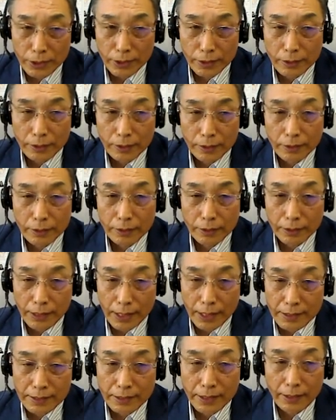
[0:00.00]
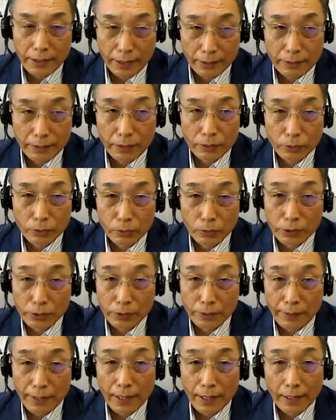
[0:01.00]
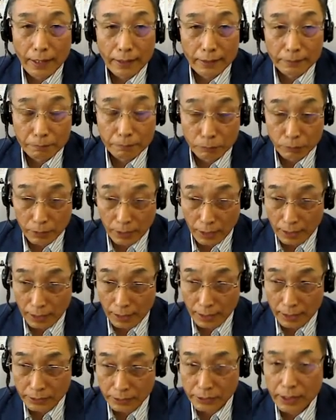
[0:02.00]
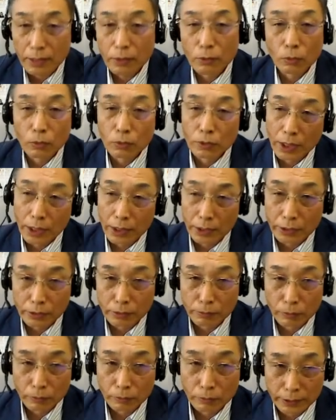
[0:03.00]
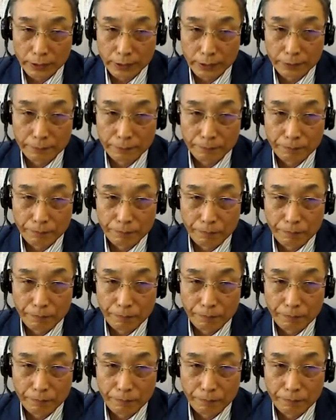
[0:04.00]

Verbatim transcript: And I think that's very important part of the school education in Japan.